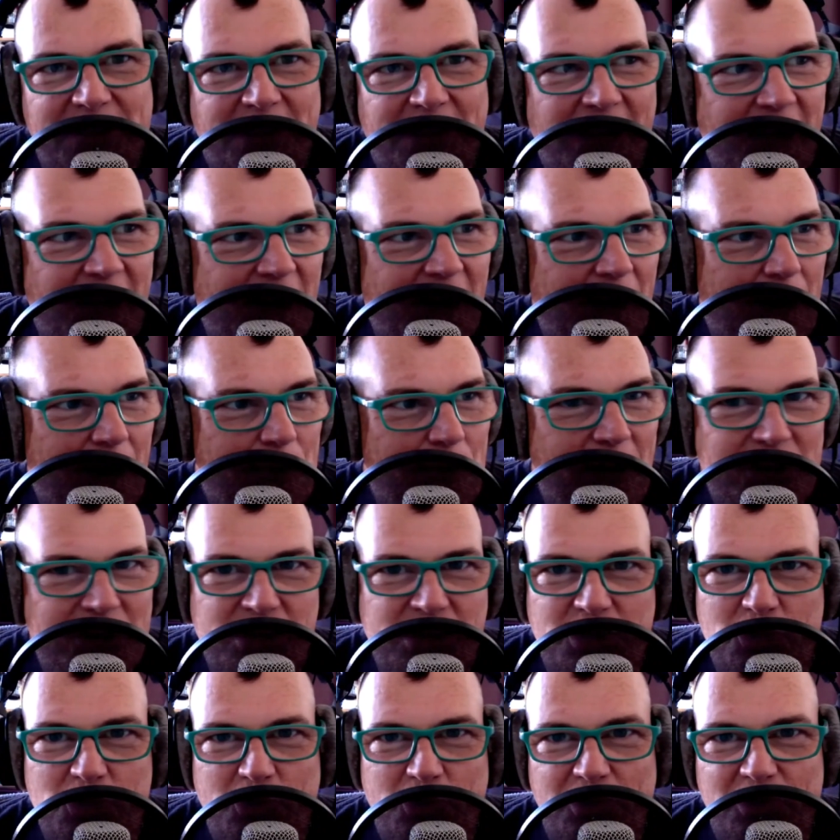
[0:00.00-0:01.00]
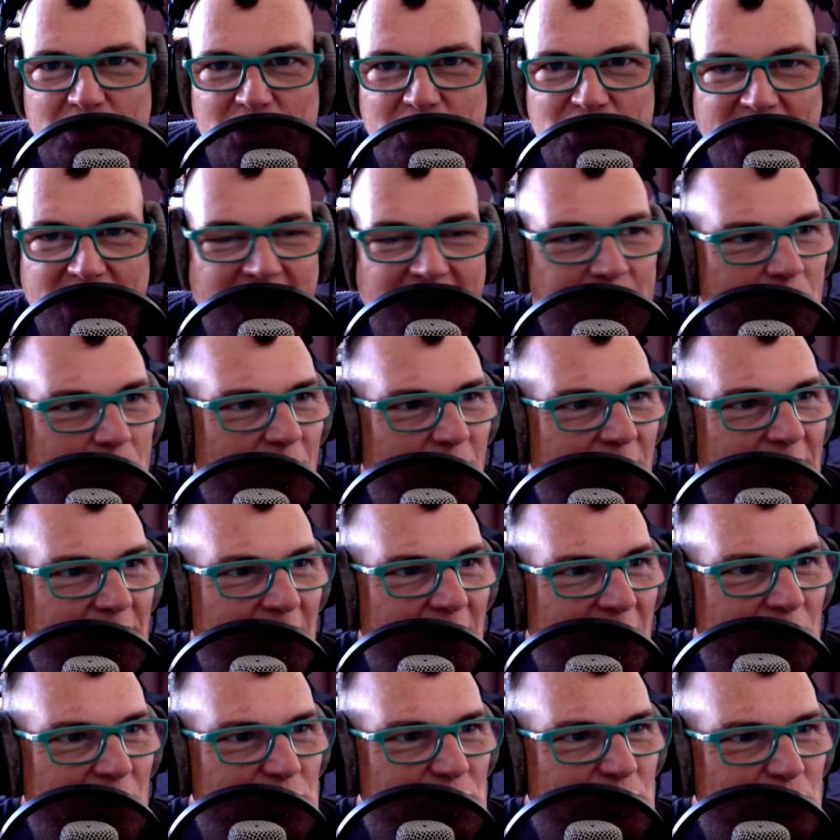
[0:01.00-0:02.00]
Uh, I'm actually joining the chat
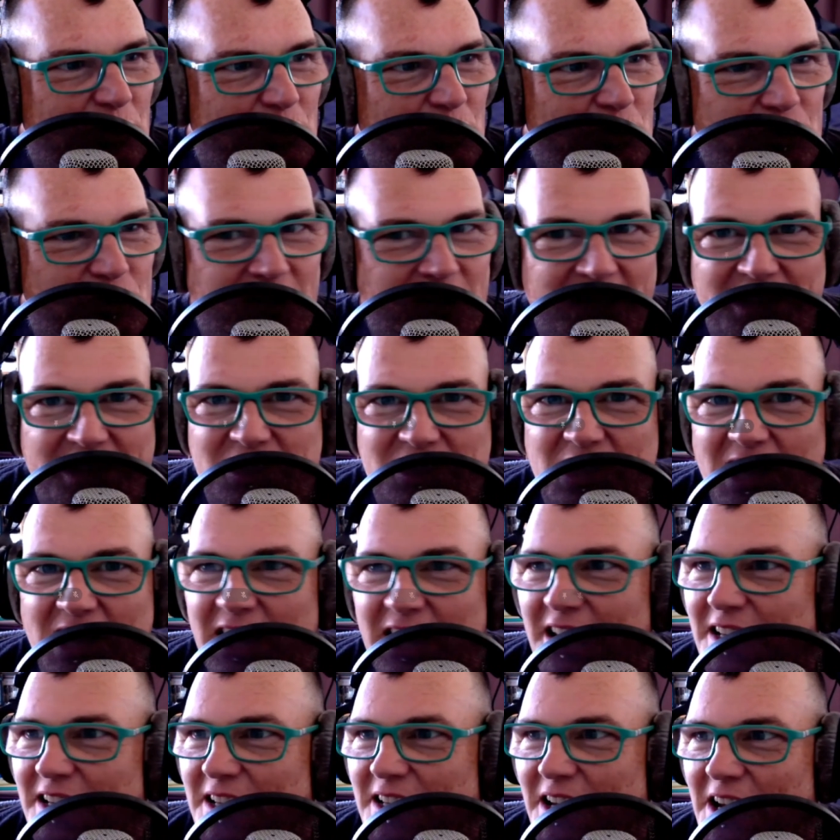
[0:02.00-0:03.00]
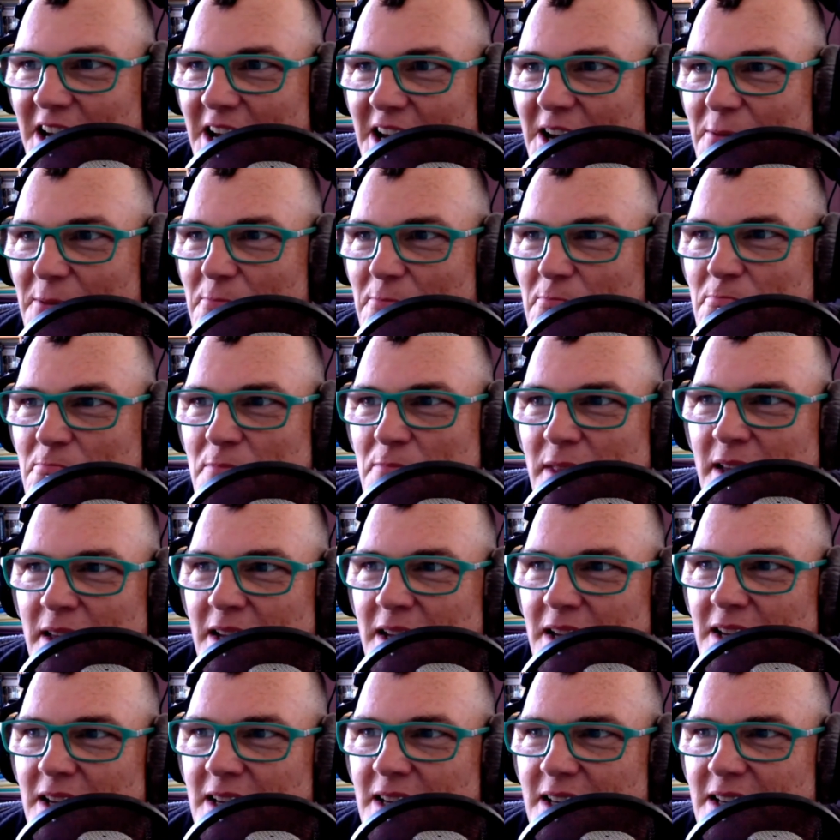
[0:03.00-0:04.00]
right now, so just hang tight. Um,
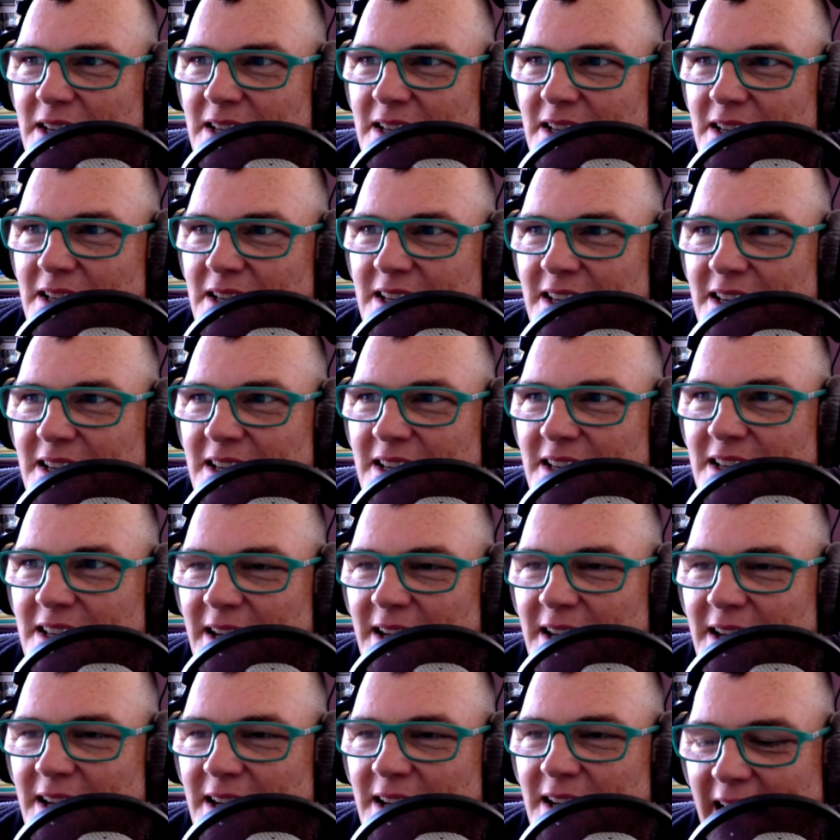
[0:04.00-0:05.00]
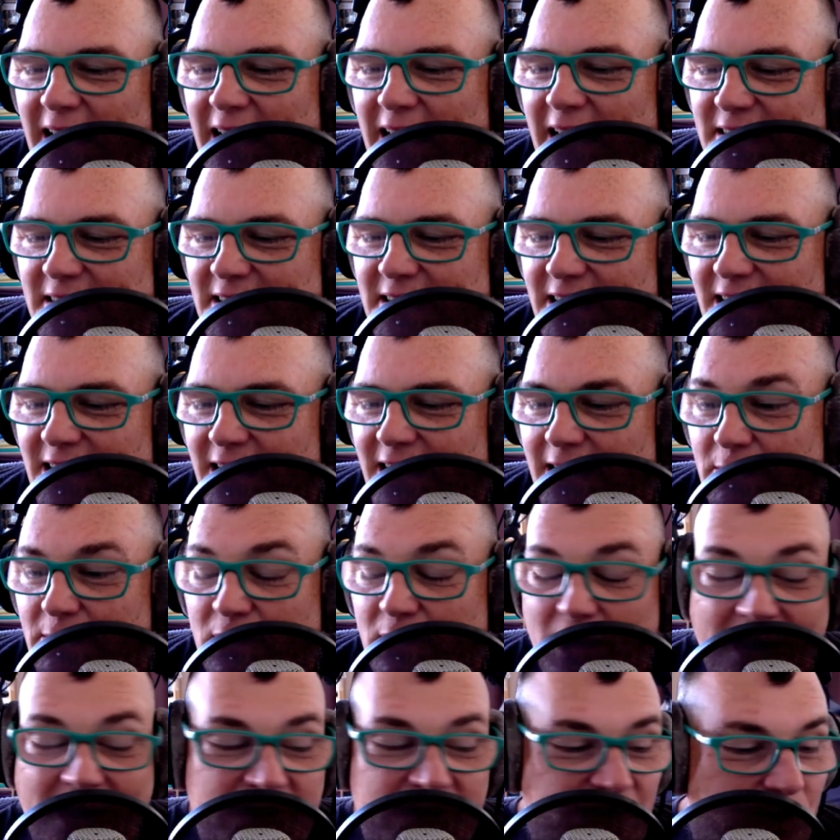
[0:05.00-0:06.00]
and uh,
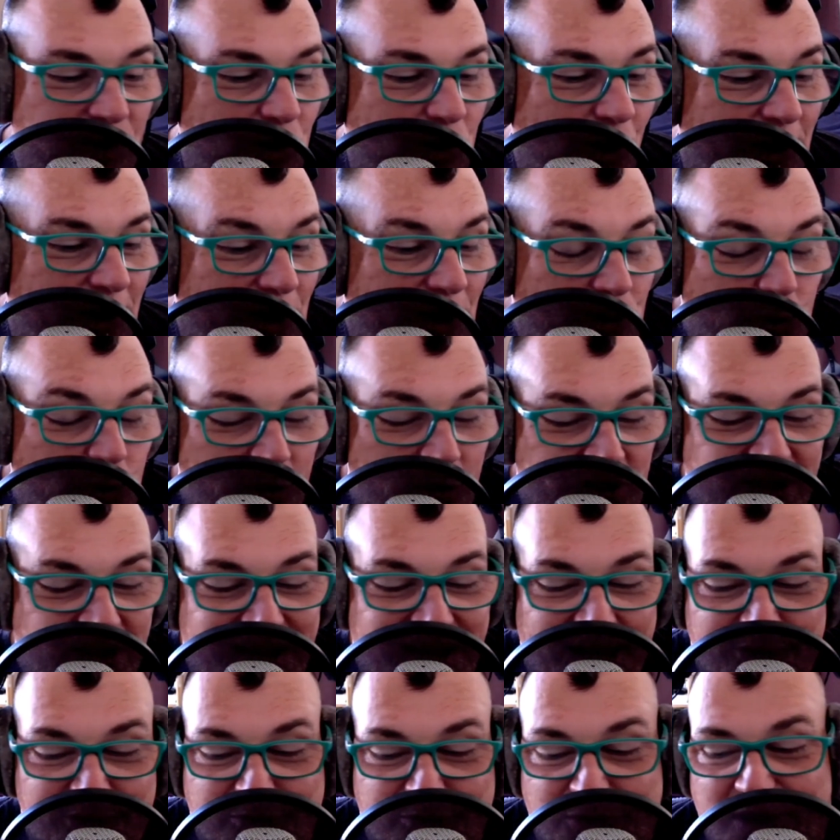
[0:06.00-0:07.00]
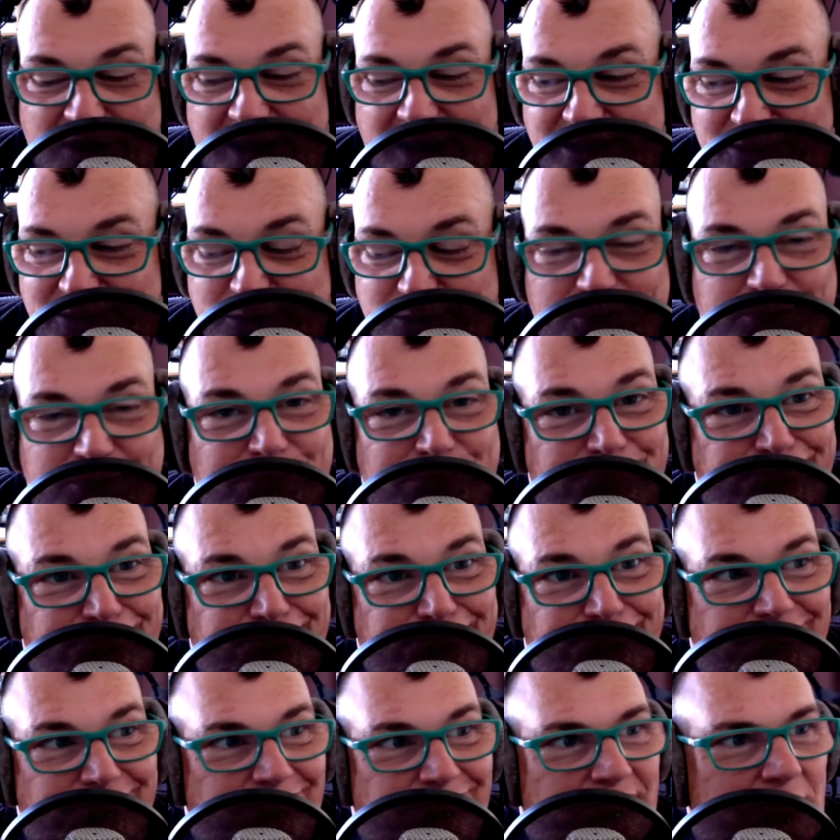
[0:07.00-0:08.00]
I, actually created a Twitch account for that. So
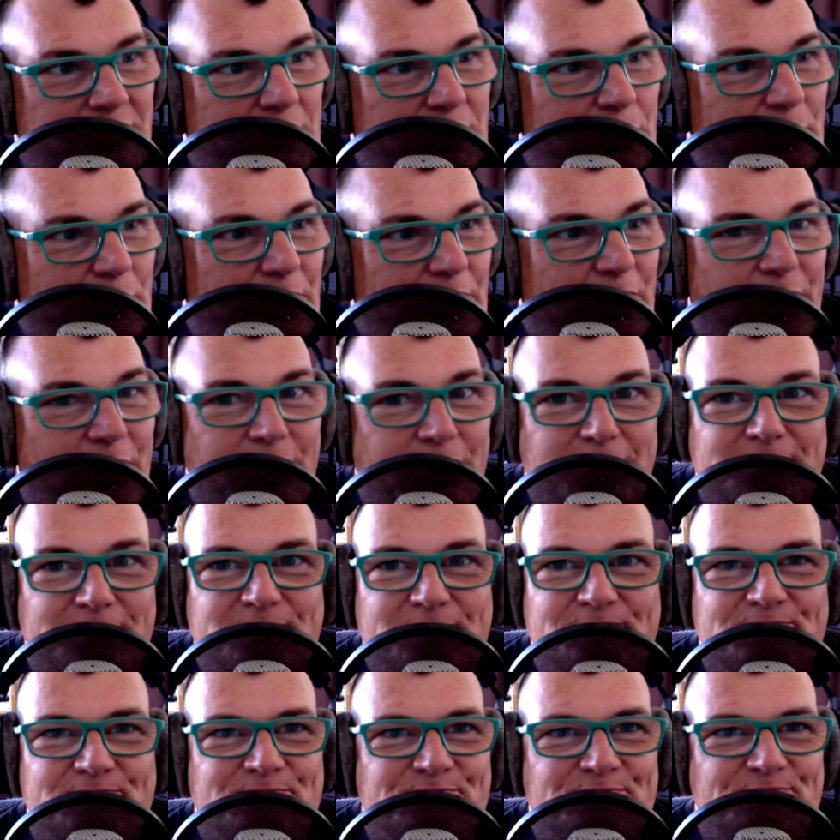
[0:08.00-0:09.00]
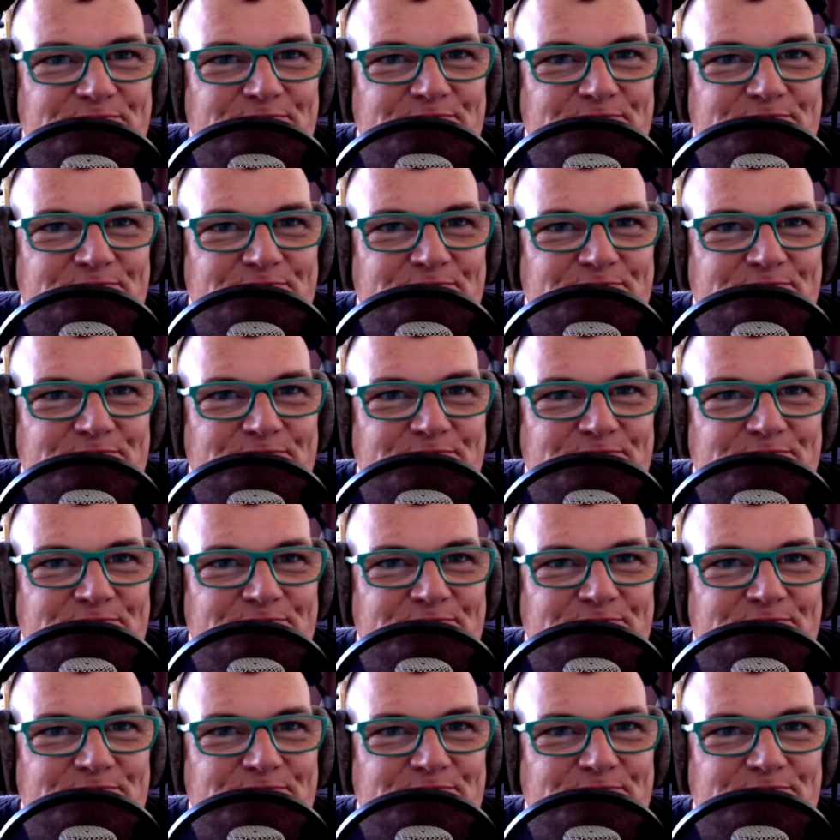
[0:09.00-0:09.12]
Fantastic.